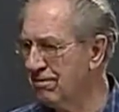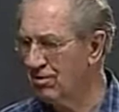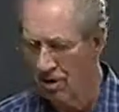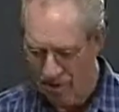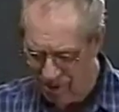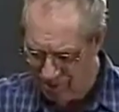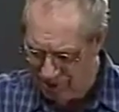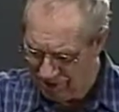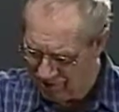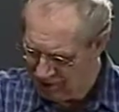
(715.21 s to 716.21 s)
All the
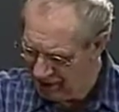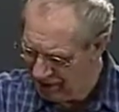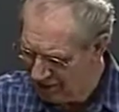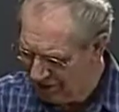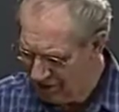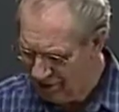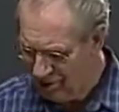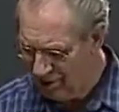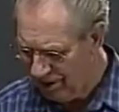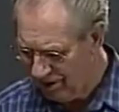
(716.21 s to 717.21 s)
way from Adam to
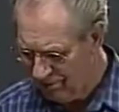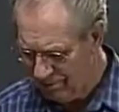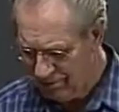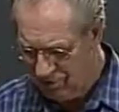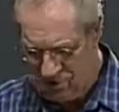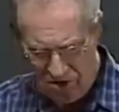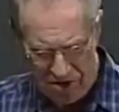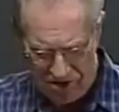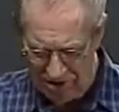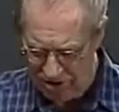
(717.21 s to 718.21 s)
Abraham.
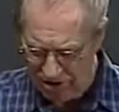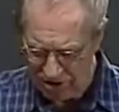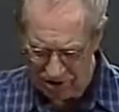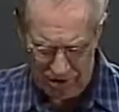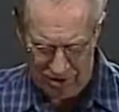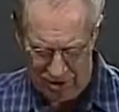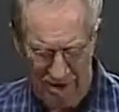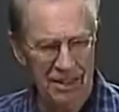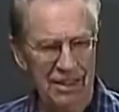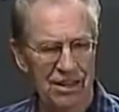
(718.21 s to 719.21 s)
Nothing excluded.
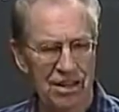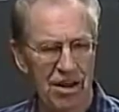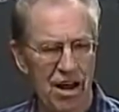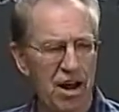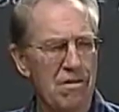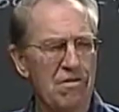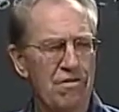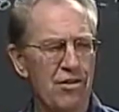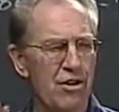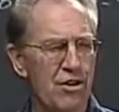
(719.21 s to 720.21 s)

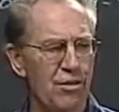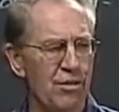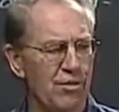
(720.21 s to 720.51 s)
Every human